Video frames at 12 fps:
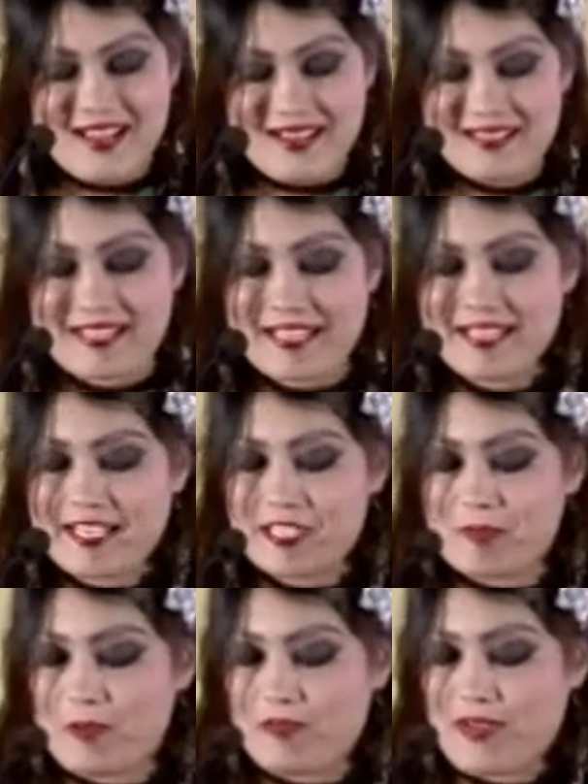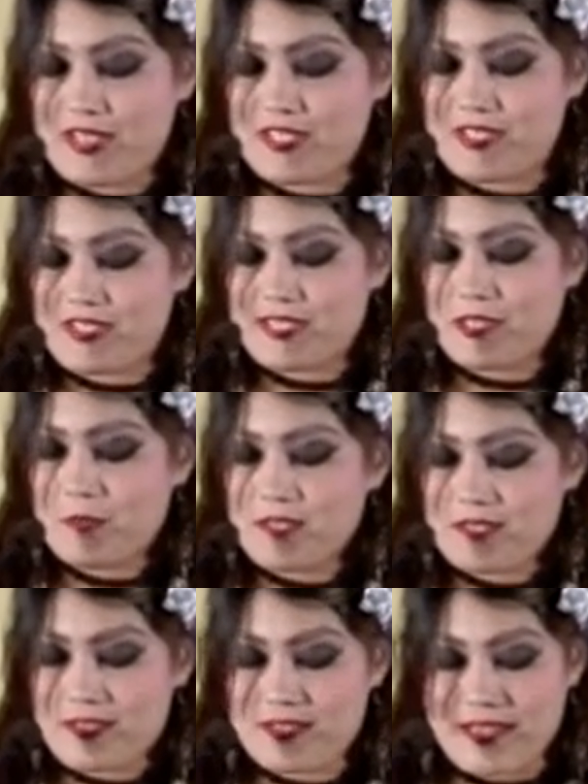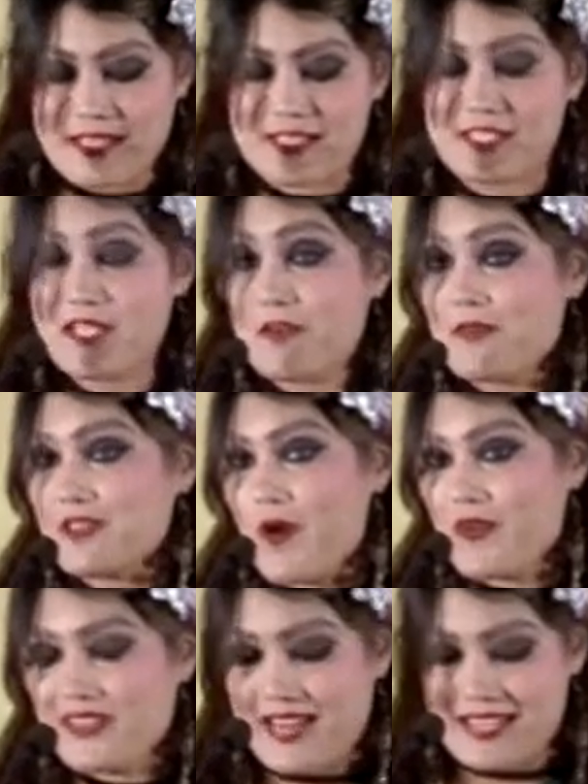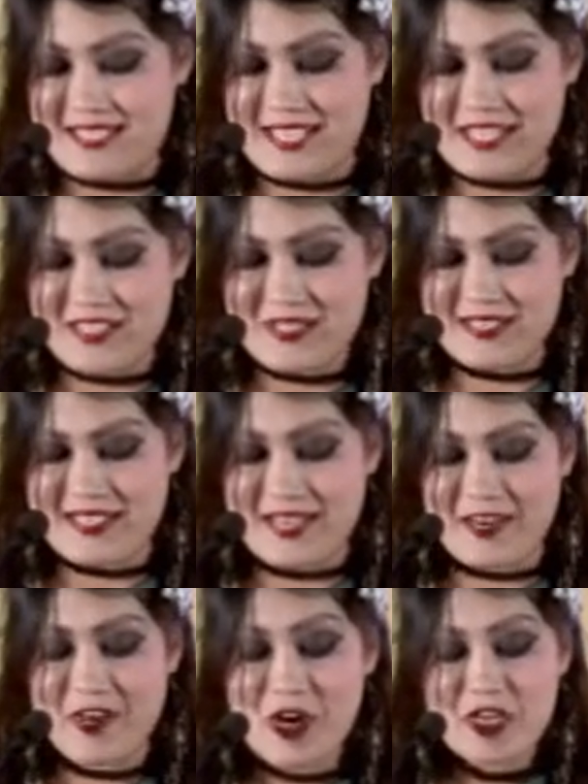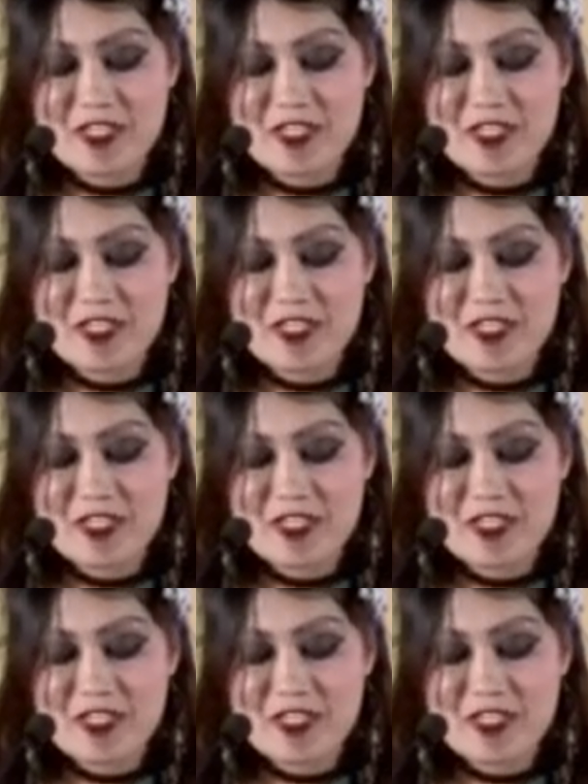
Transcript: dedicated professionals in the business and service organizations that are